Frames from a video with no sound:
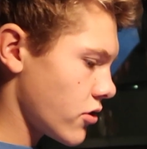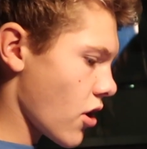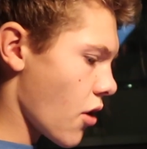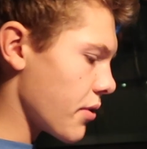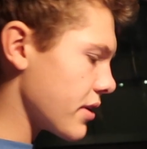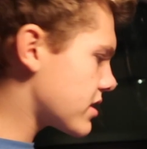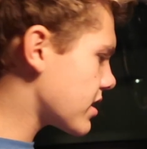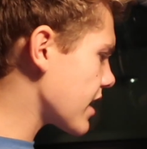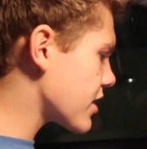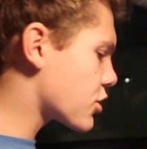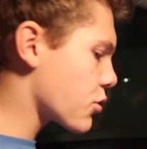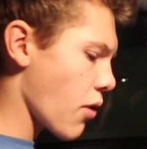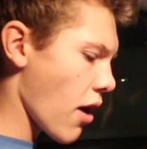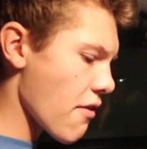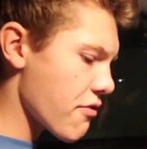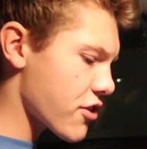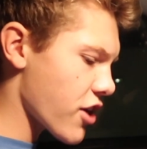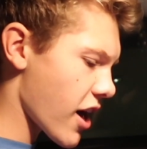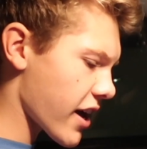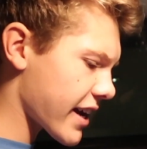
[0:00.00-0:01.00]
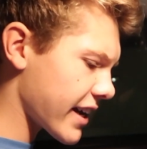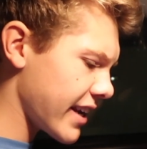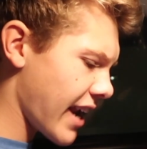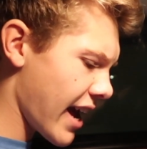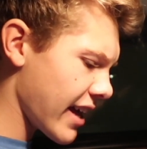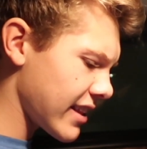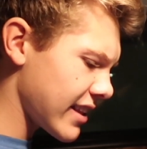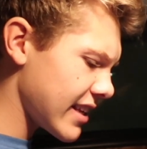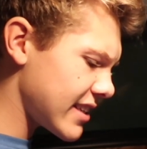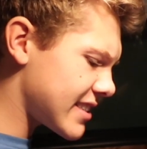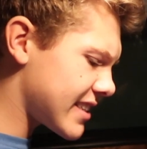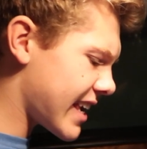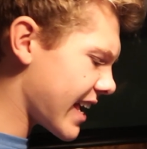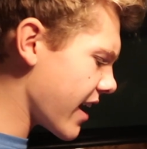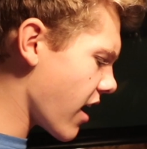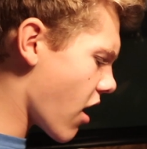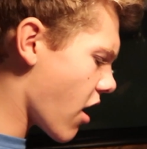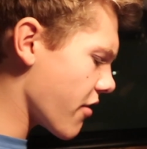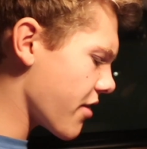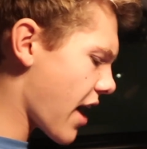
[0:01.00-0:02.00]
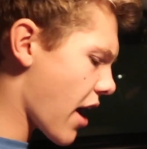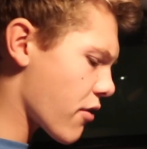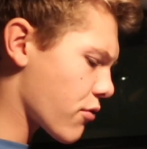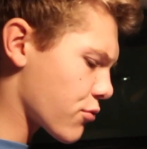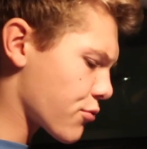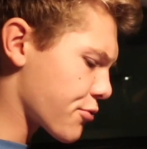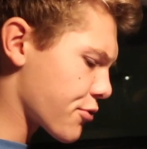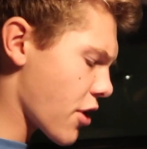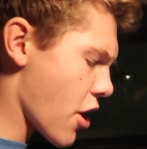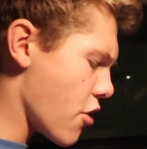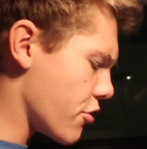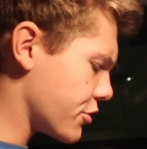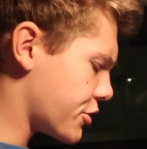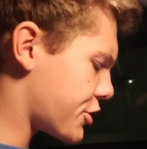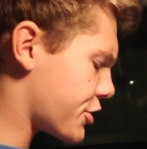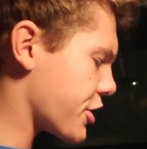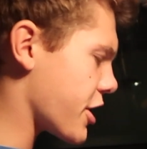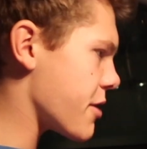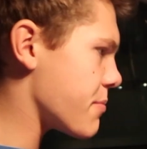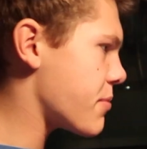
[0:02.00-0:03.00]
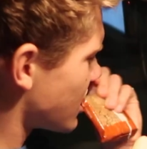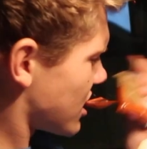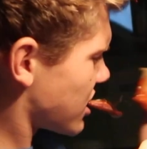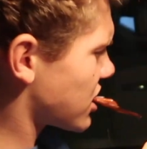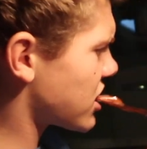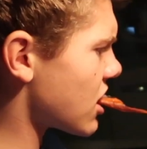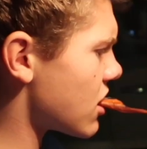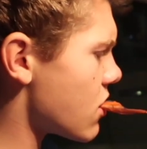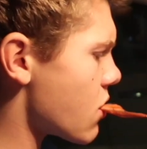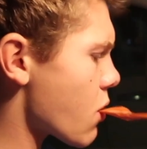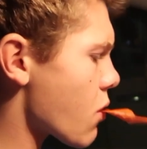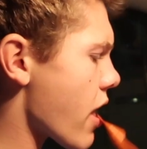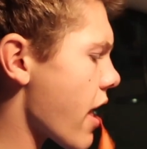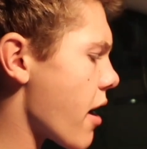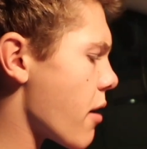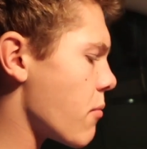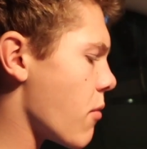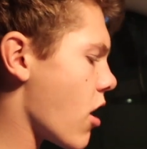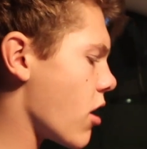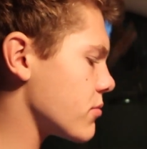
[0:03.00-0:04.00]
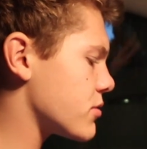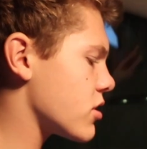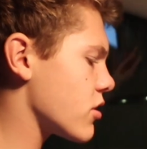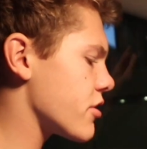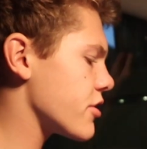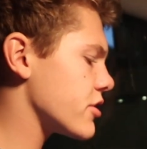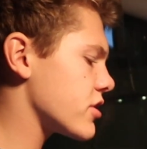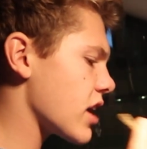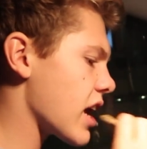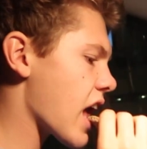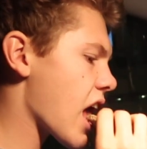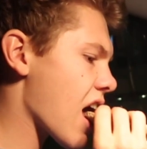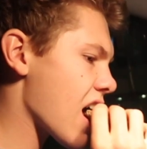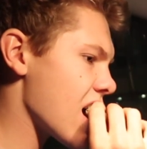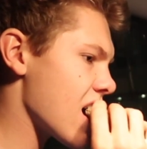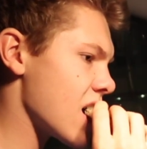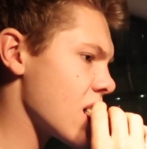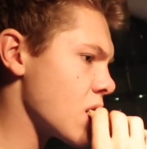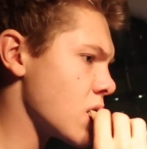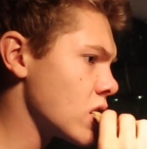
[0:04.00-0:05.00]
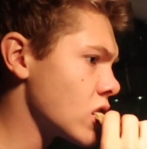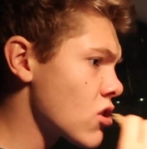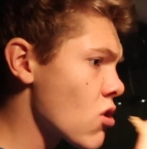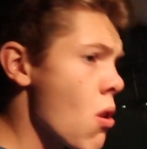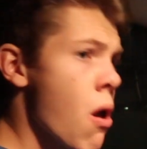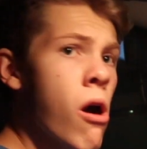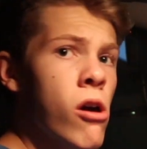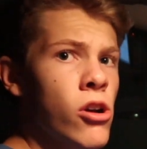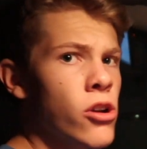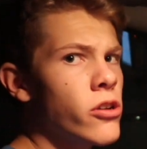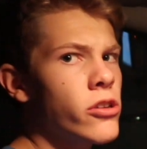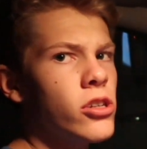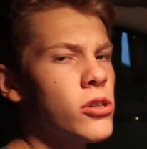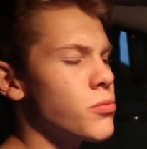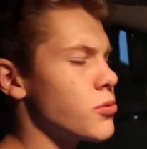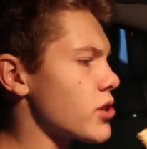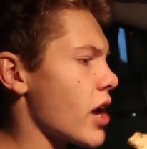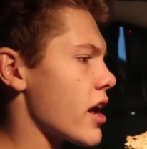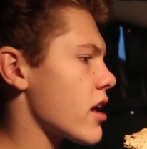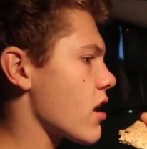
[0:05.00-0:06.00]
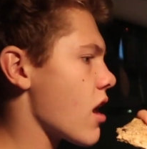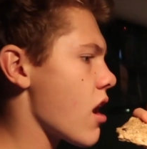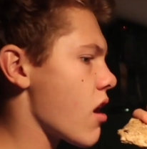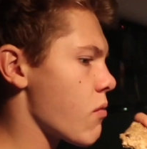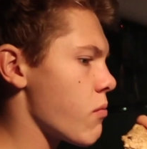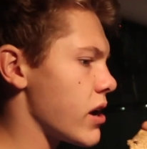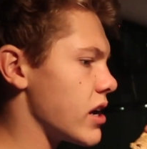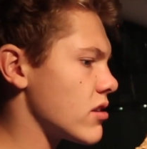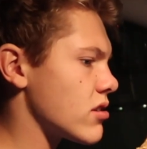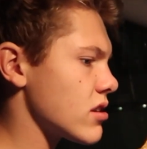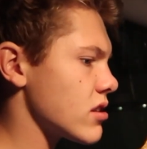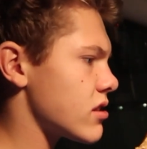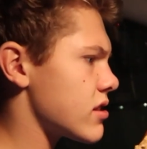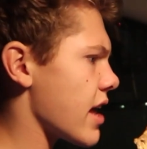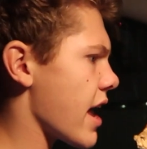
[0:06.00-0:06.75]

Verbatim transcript: Yo, it's like twelve o'clock at night. Let's get on that road trip. So, yeah, Mom, so there's like, um, YouTube's like an amazing